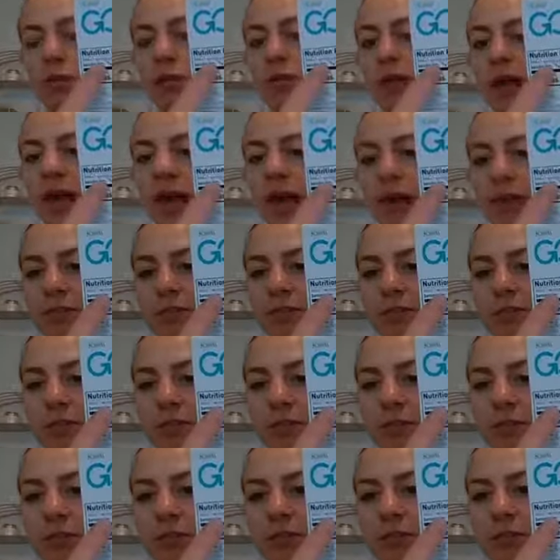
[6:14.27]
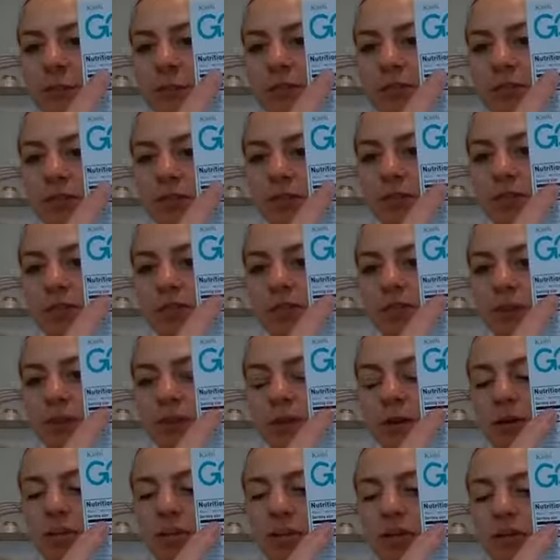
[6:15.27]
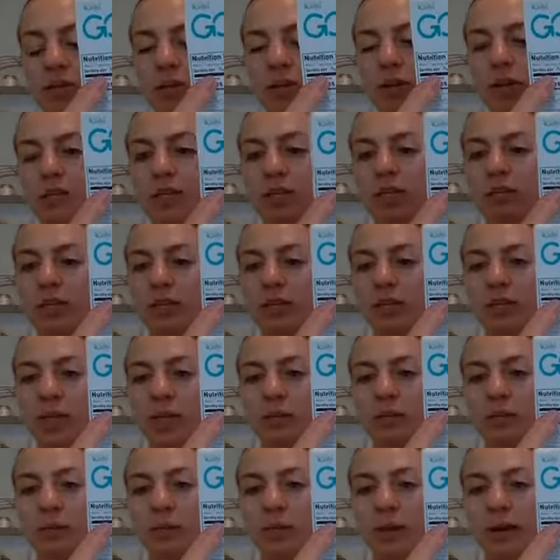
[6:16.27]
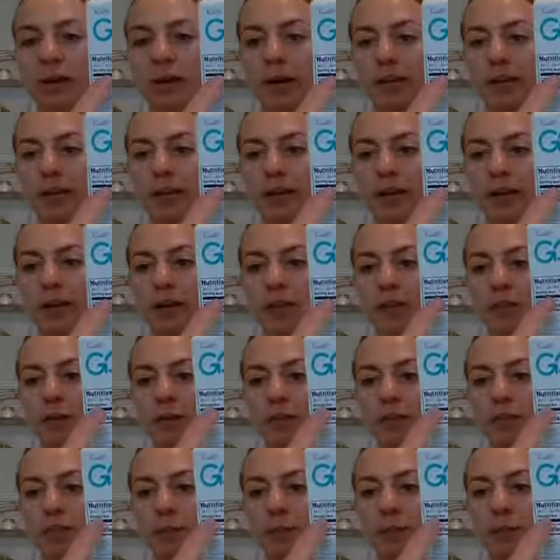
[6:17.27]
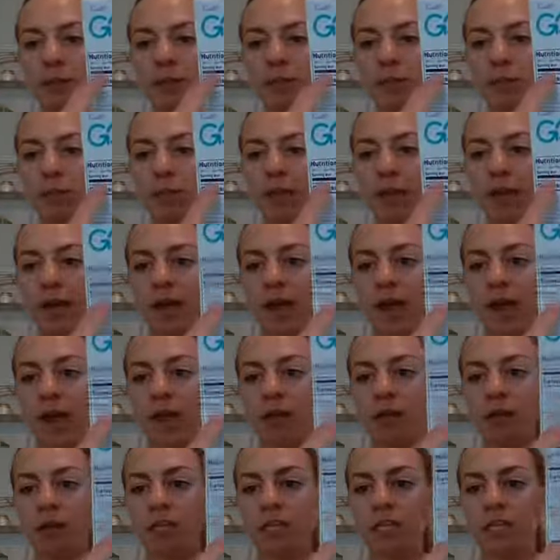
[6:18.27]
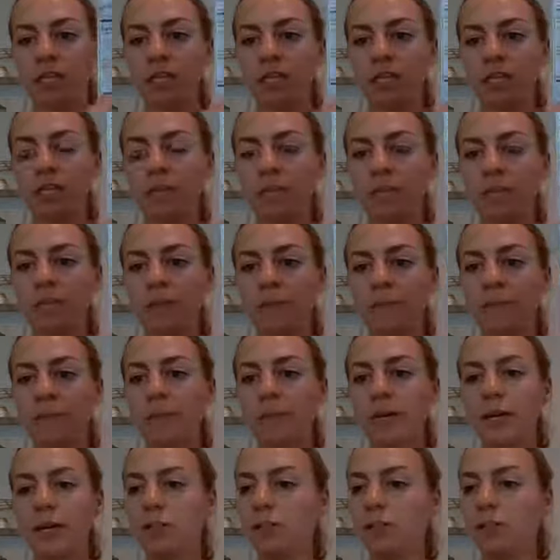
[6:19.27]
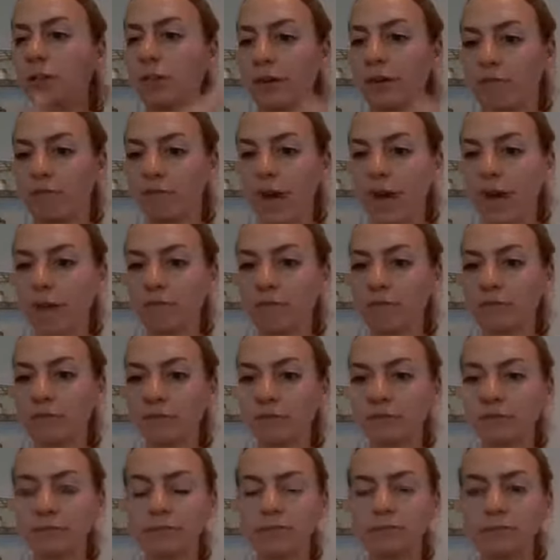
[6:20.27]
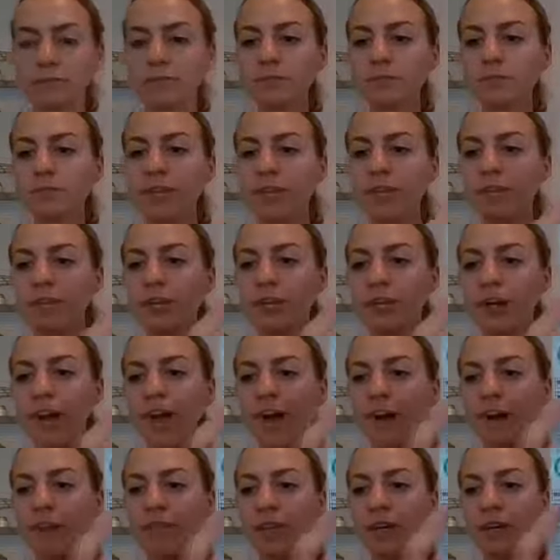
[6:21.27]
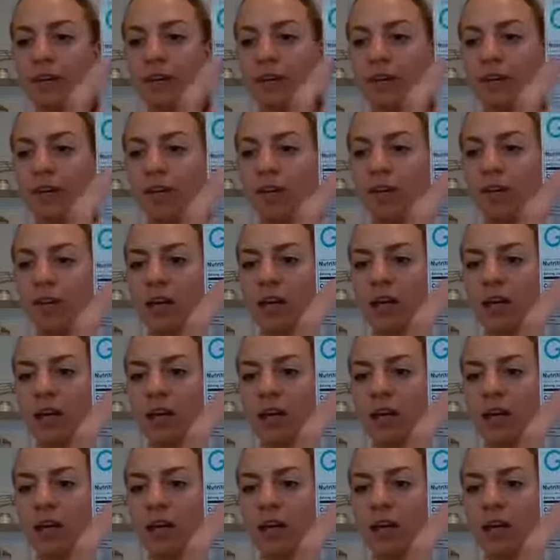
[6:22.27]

and a half servings. That means that you have to if you're going to drink that whole bottle of Gatorade, you have to multiply all of these by 2.5. If you're having